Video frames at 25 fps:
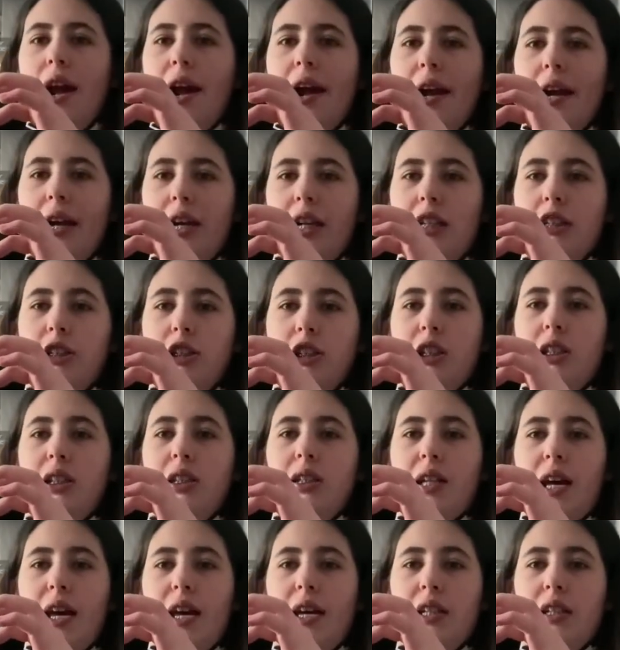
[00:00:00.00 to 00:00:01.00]
It literally
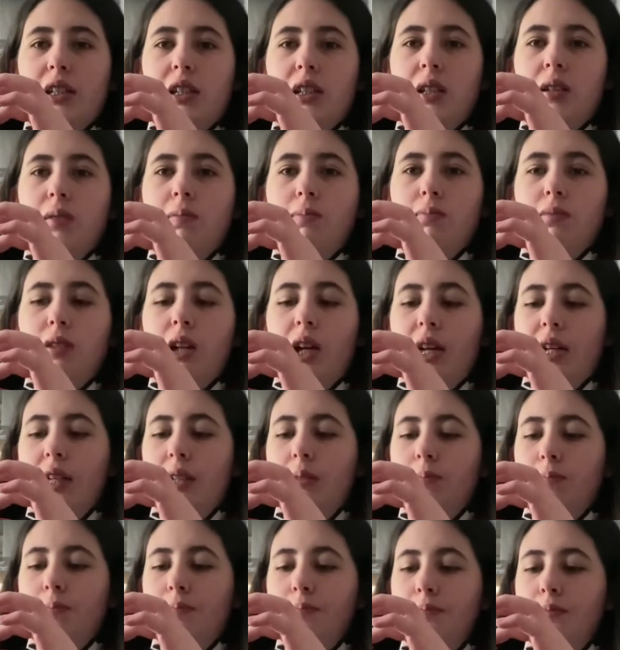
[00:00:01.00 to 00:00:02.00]
tastes like
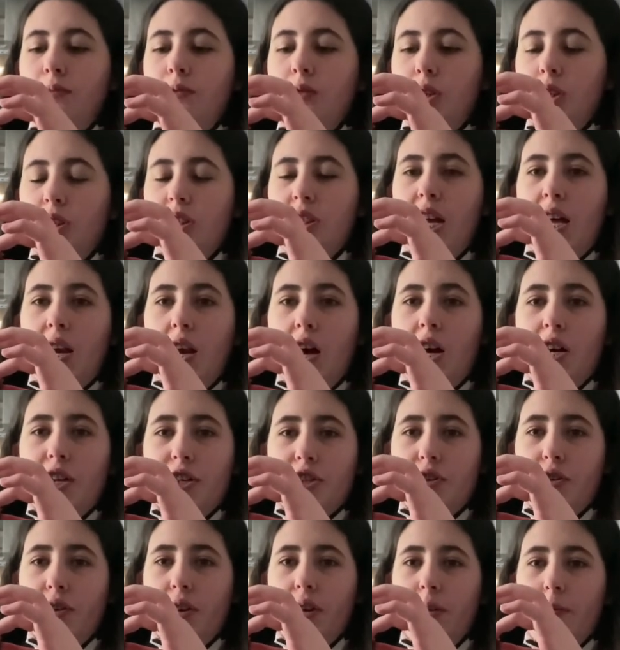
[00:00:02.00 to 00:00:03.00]
Nutella
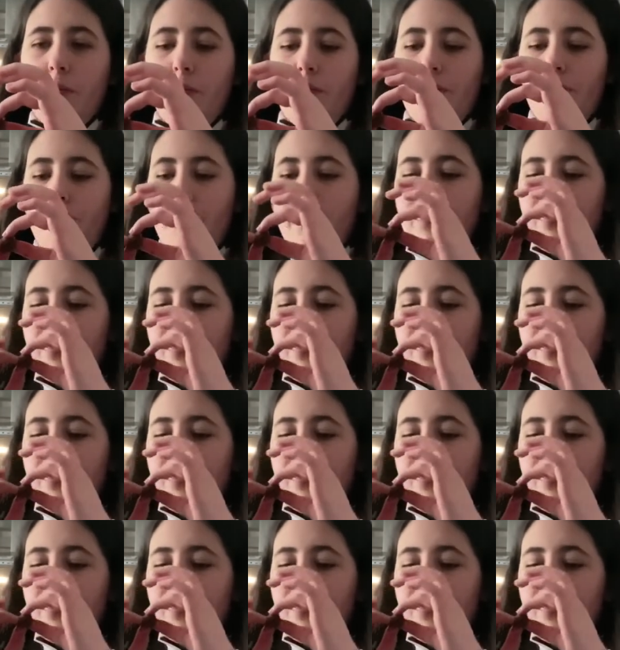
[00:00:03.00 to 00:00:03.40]
ice cream.